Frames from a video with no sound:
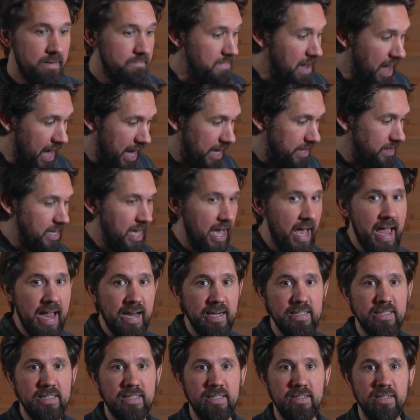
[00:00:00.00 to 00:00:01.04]
and the
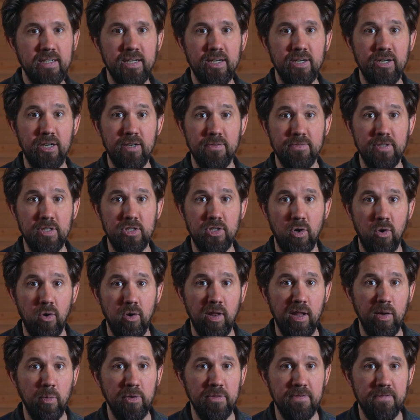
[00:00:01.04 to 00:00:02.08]
exterior of the
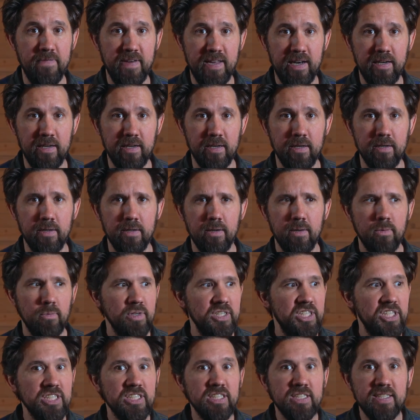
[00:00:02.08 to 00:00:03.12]
toilet with vinegar, we
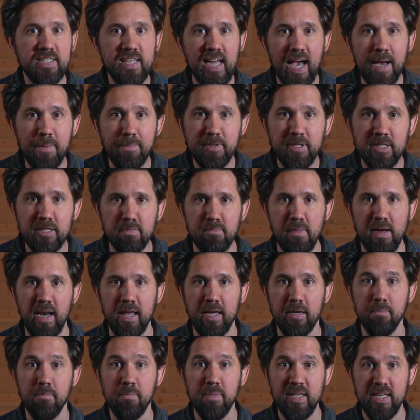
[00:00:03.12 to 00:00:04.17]
just kept
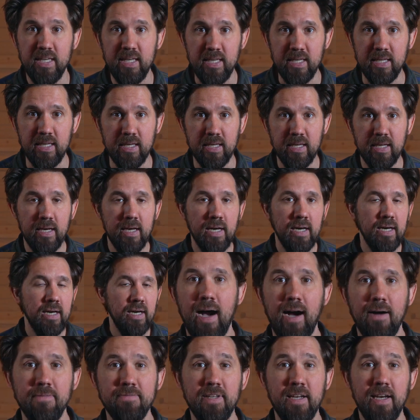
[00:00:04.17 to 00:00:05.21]
smelling pee.
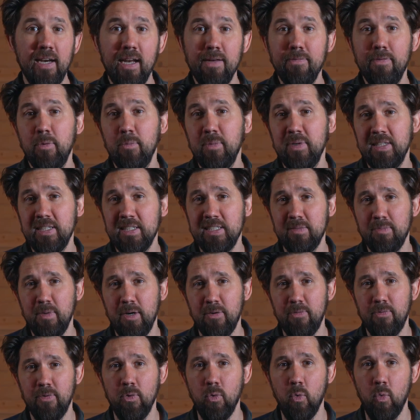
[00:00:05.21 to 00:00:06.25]
After living with the
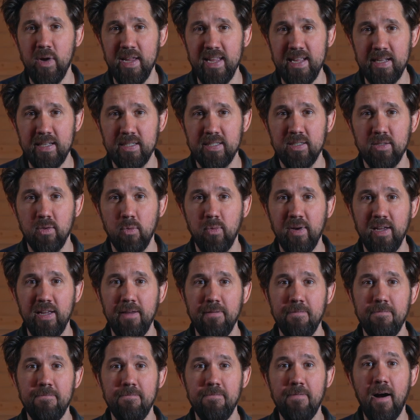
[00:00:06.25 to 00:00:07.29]
smell for weeks, we
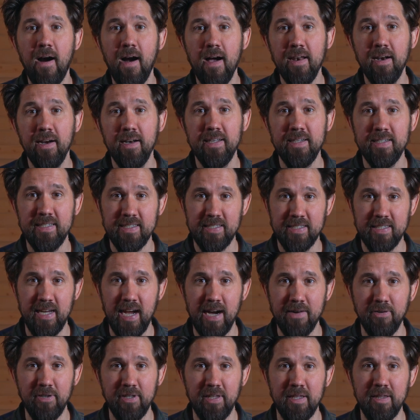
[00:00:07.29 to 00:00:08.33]
finally
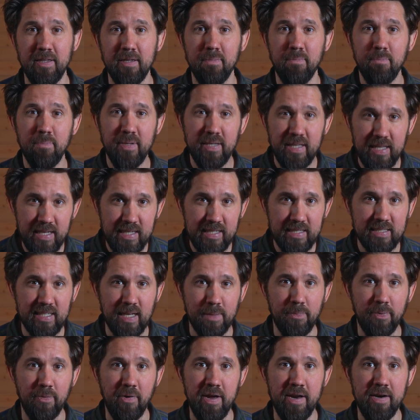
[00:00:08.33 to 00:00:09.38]
discovered that the pee
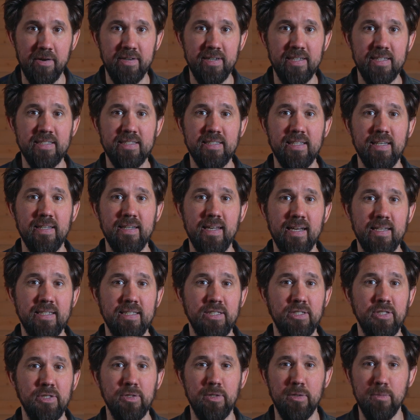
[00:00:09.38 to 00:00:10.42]
separator is
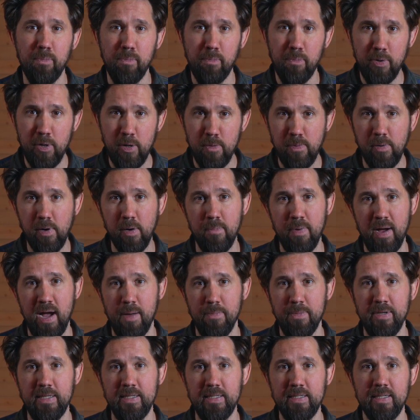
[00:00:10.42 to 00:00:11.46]
connected to the poop
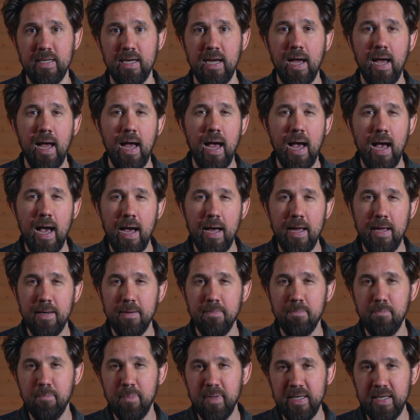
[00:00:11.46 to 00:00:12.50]
compartment.
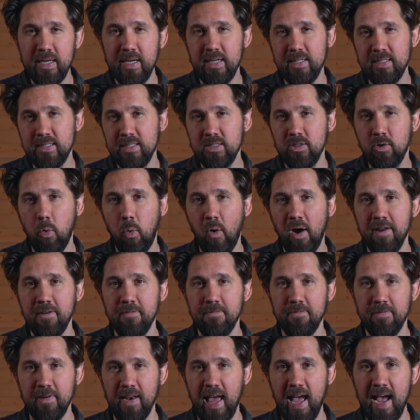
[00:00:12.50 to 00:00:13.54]
And because it's quite
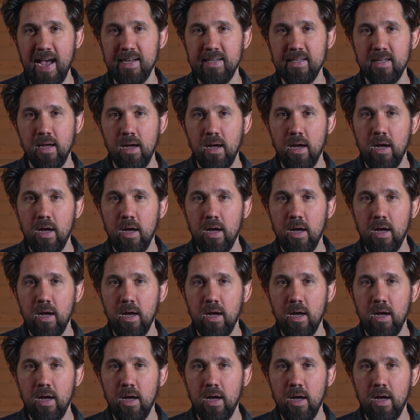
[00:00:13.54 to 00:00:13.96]
flat,